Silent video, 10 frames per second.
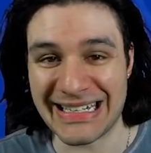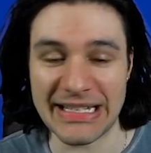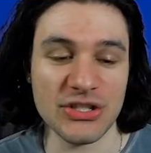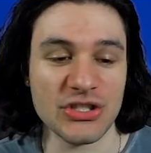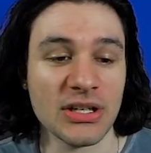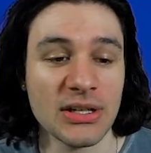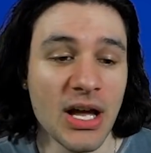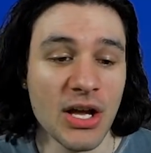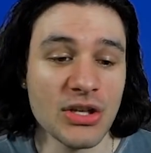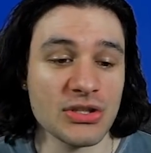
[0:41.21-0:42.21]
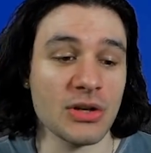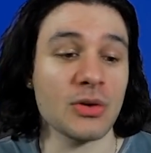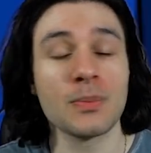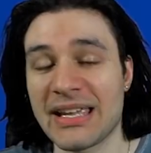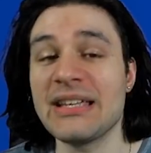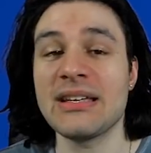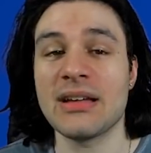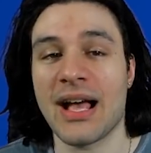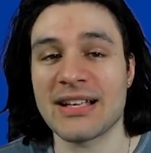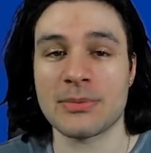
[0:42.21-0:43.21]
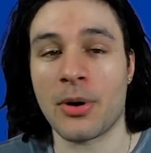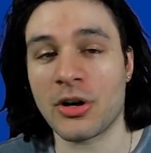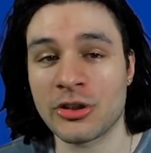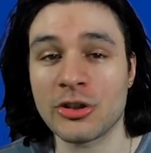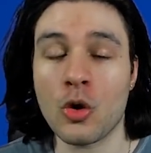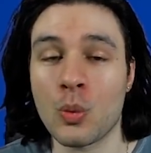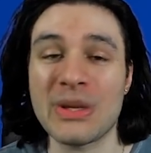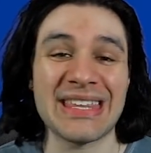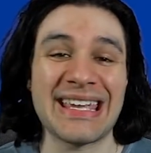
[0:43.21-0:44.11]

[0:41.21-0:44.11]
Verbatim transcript: Ninja. So he has a partner with the